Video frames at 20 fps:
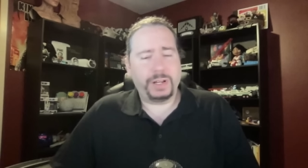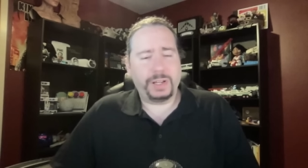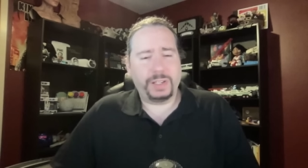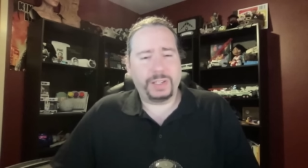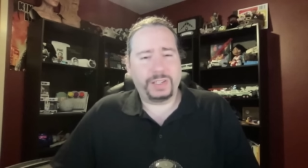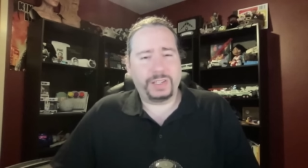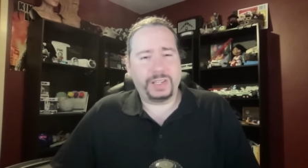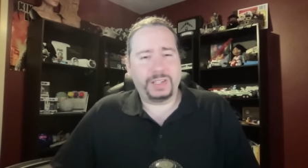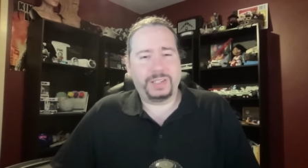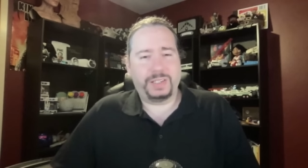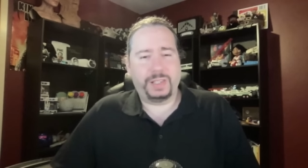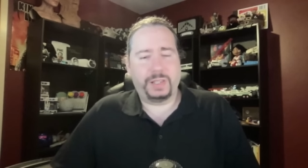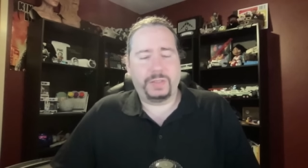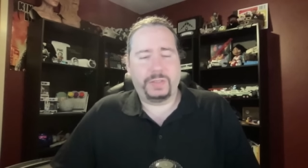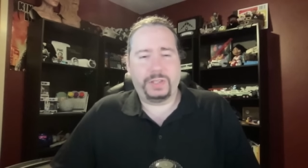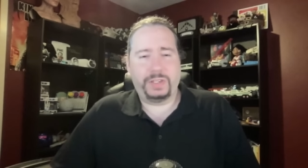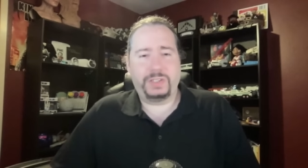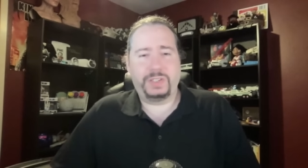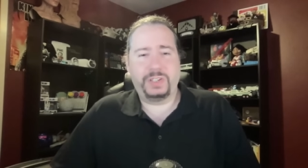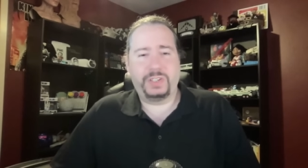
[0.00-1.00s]
H. Guy
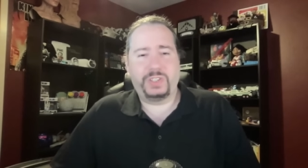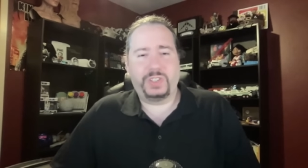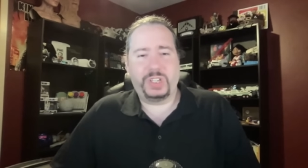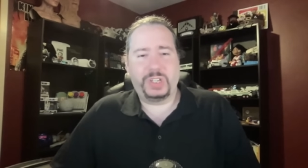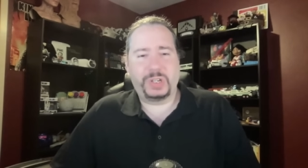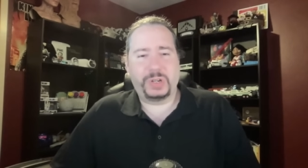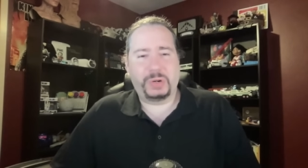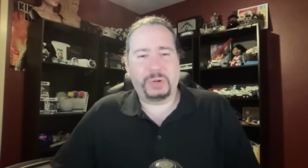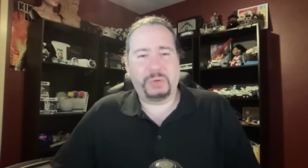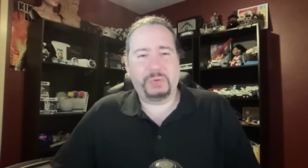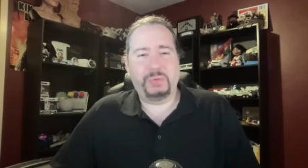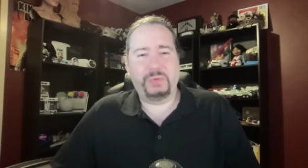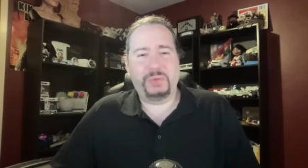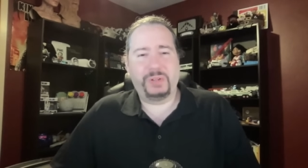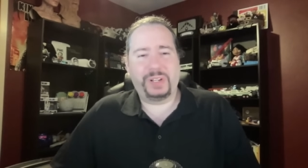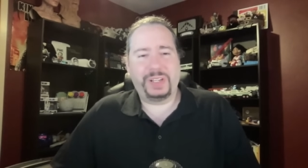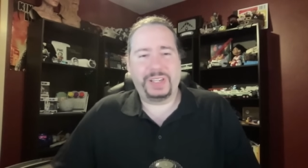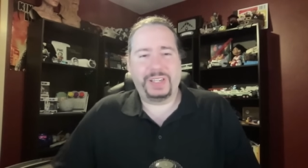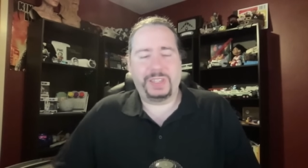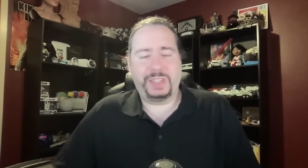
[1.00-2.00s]
says that this is the
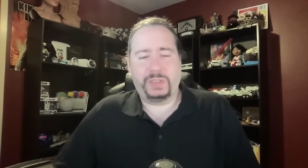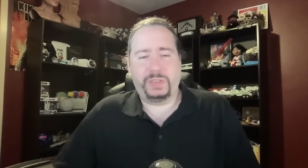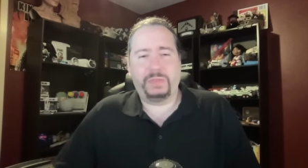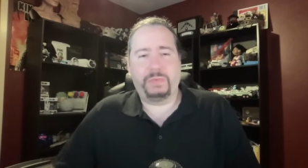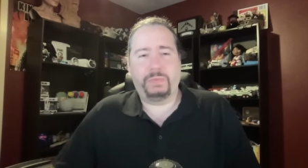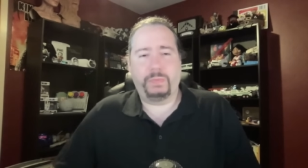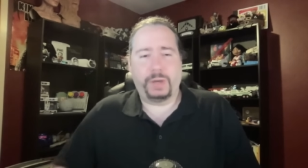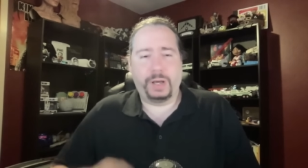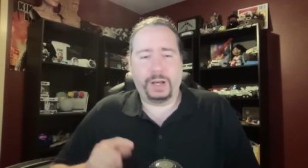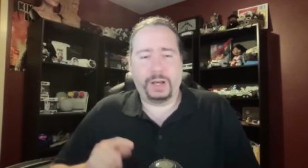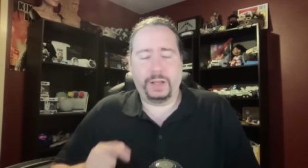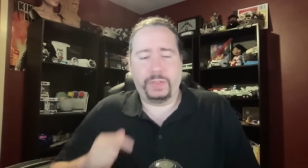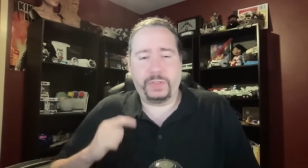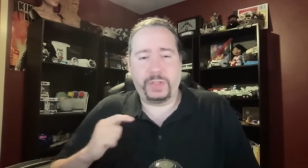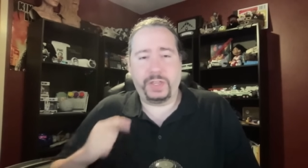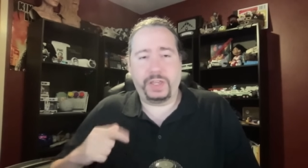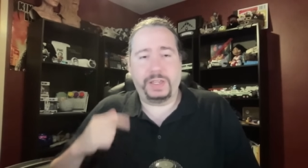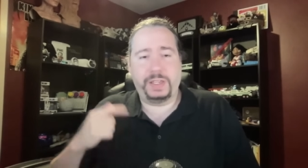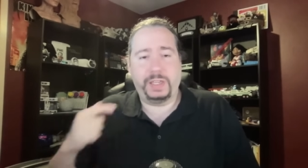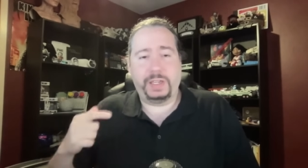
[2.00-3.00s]
only
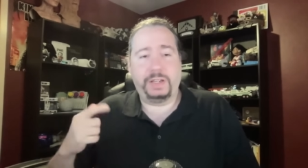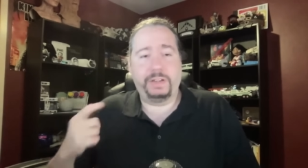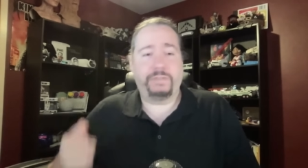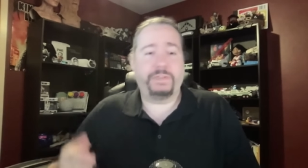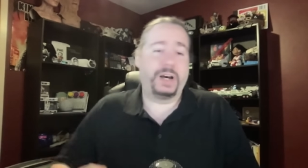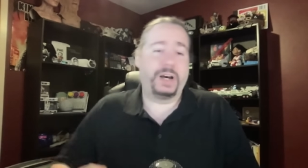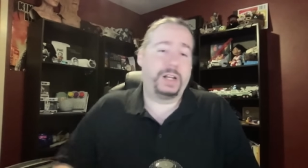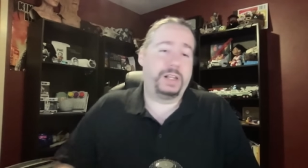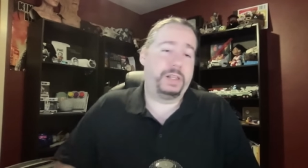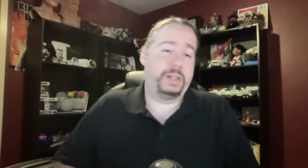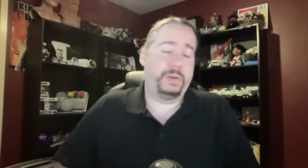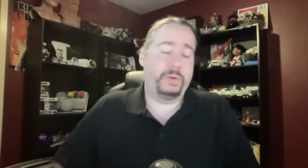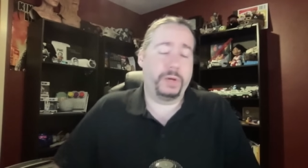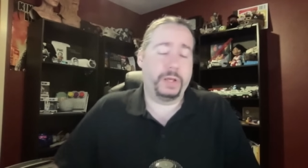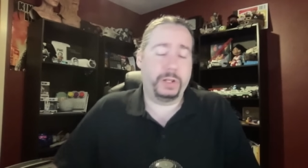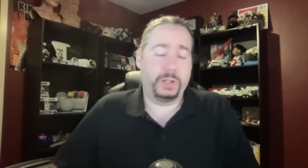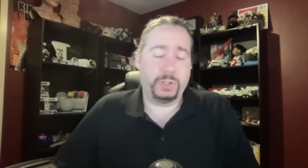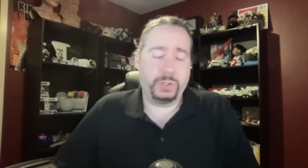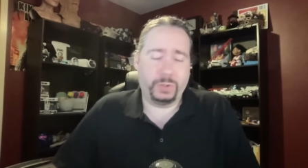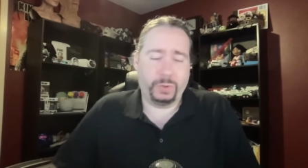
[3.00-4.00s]
uh, thing he can find in
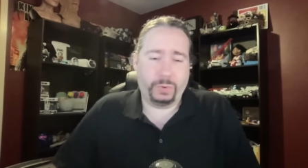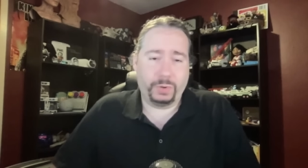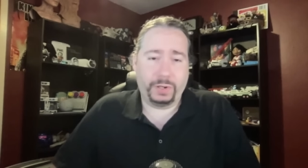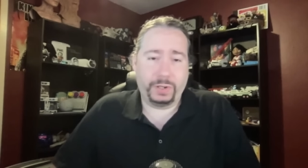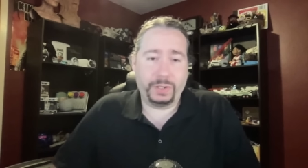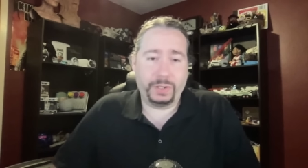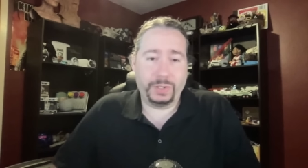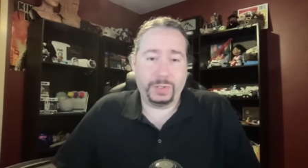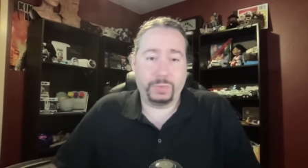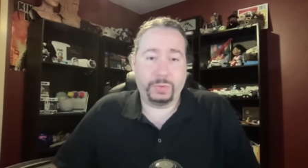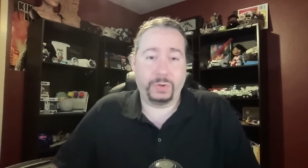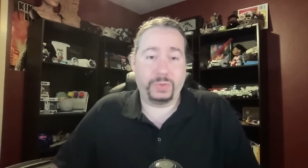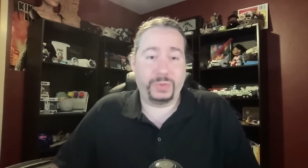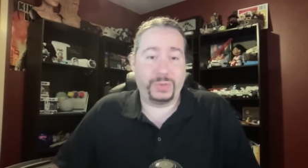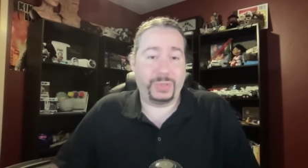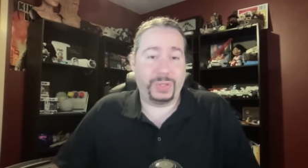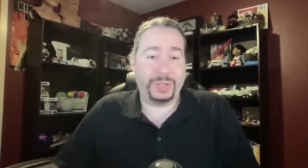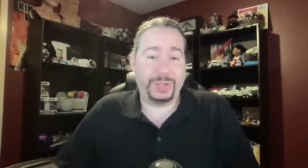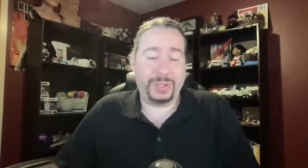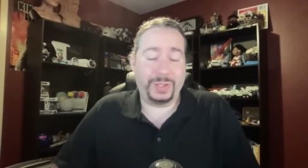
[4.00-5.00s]
internet historians where
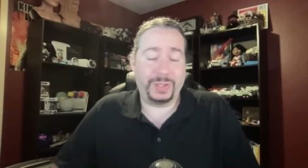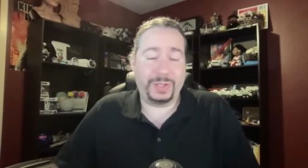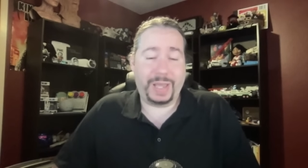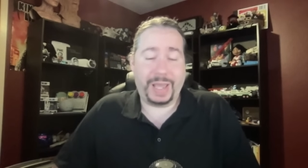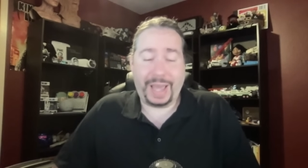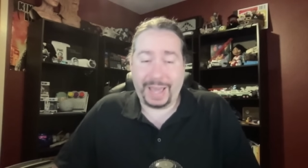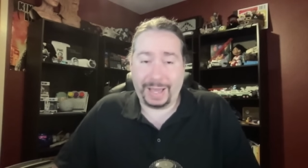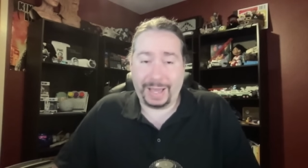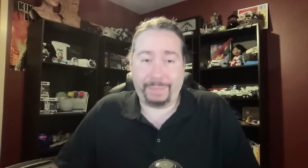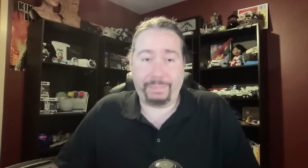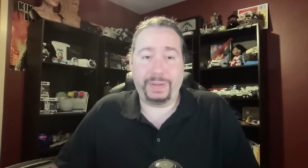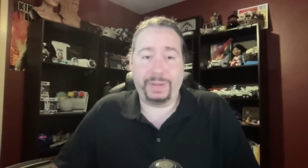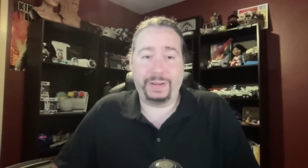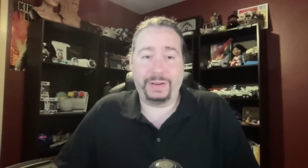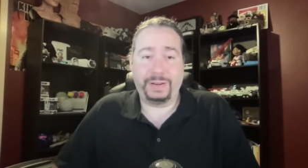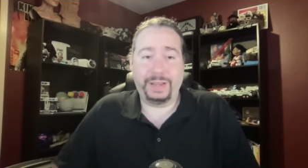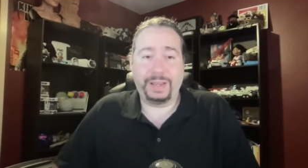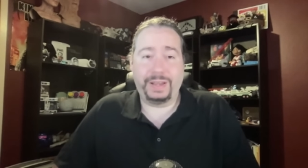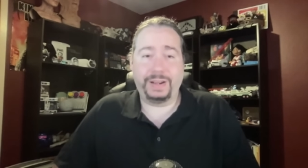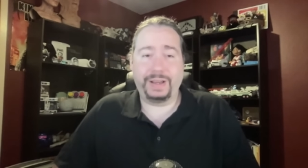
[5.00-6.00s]
this has
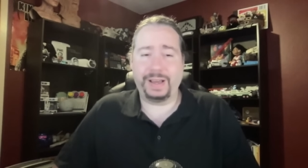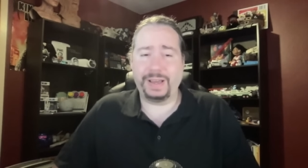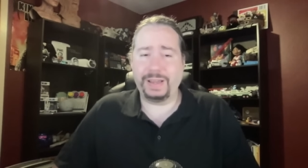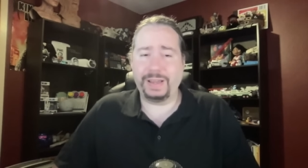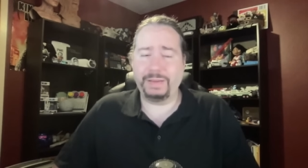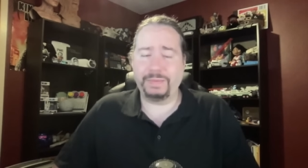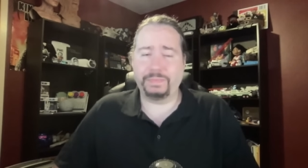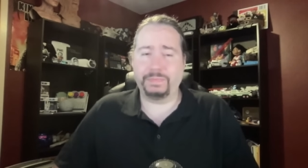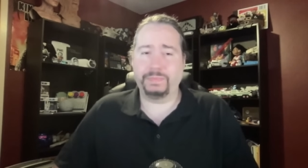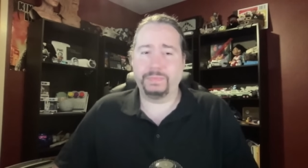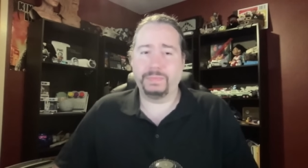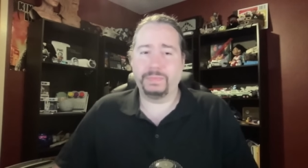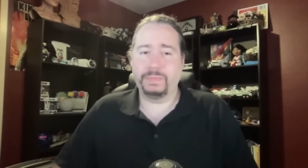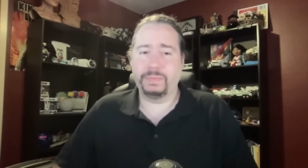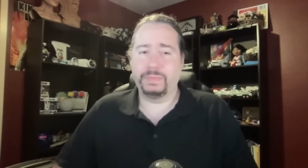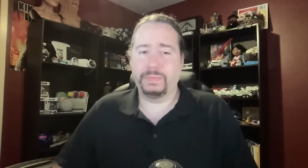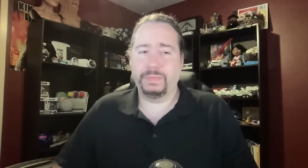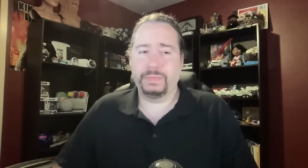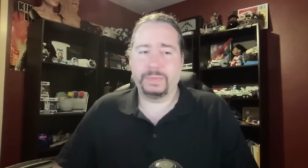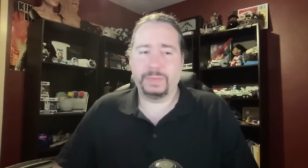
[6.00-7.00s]
happened. And I am
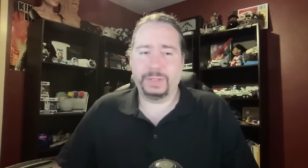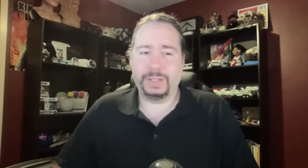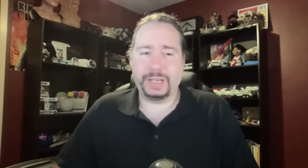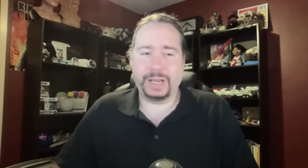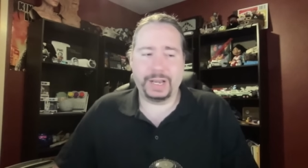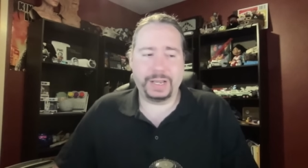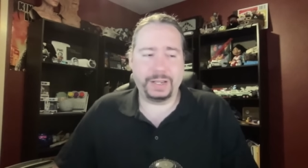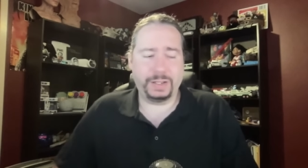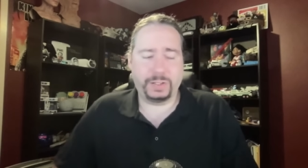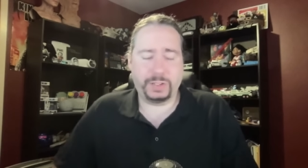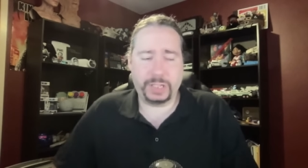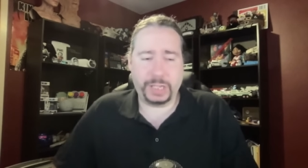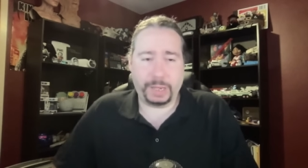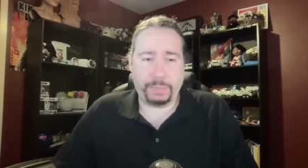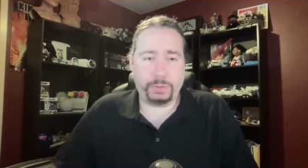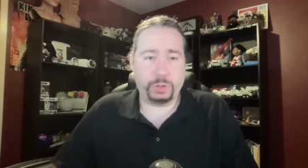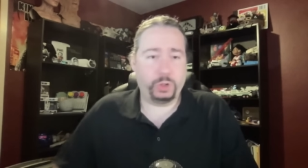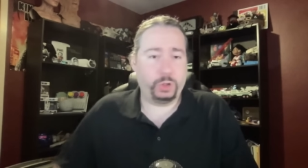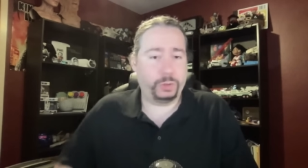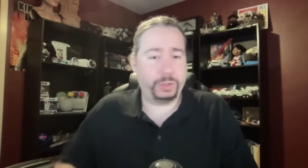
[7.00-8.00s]
kind of
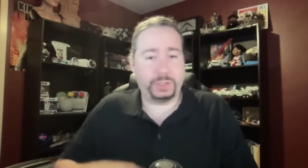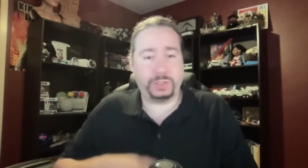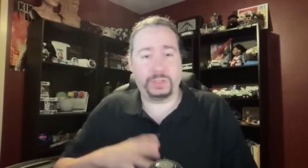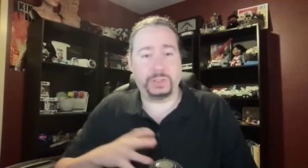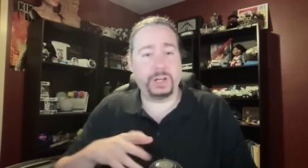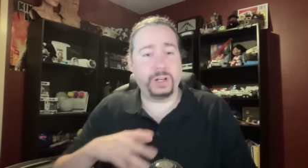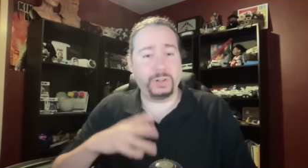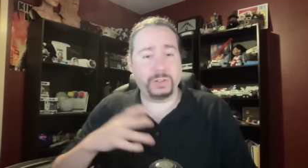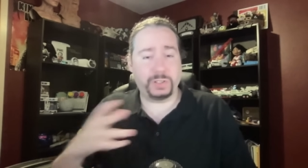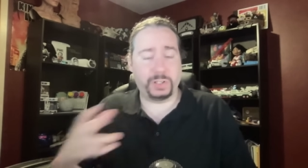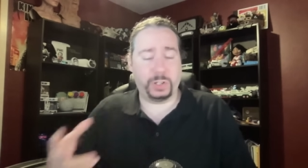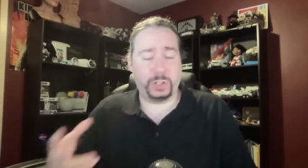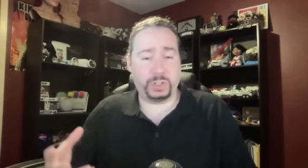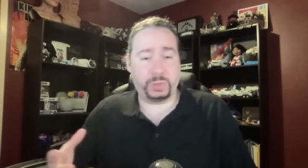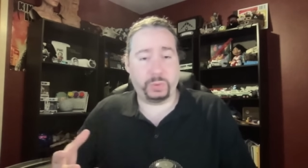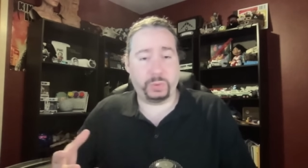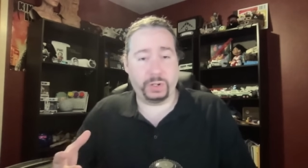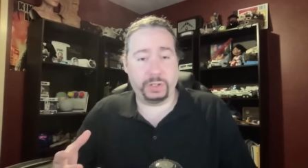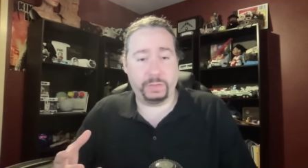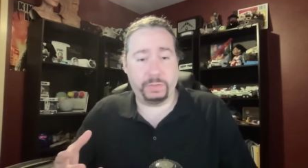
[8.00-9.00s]
skeptical because he talks
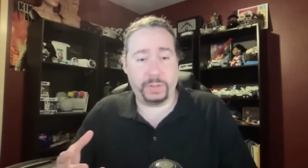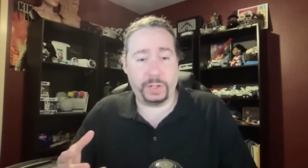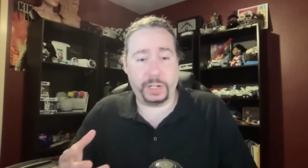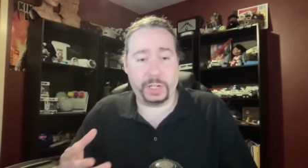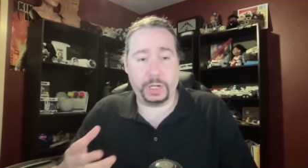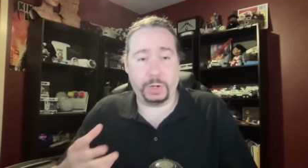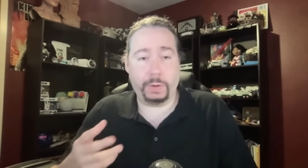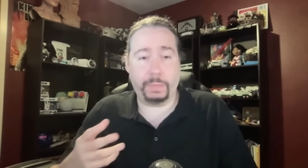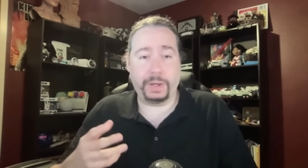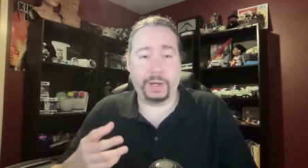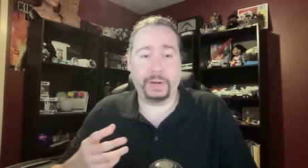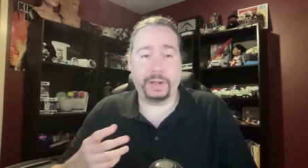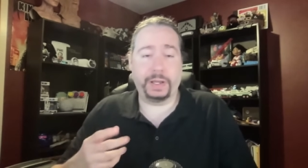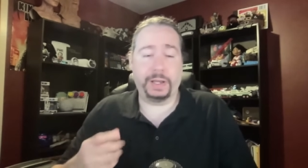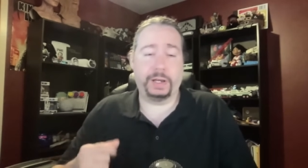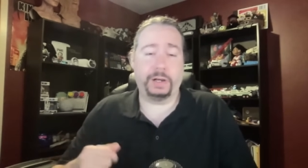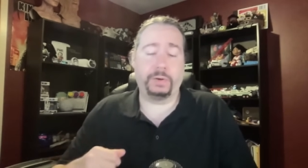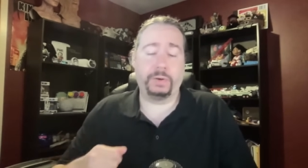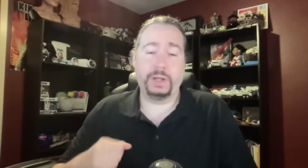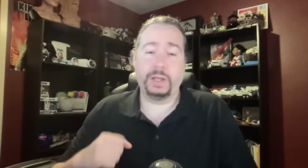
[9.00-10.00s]
elsewhere in the video about
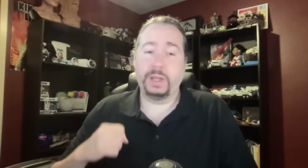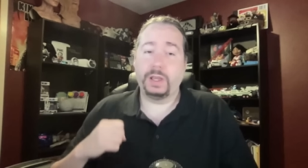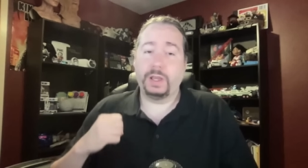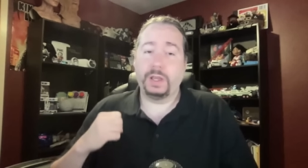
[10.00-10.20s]
how,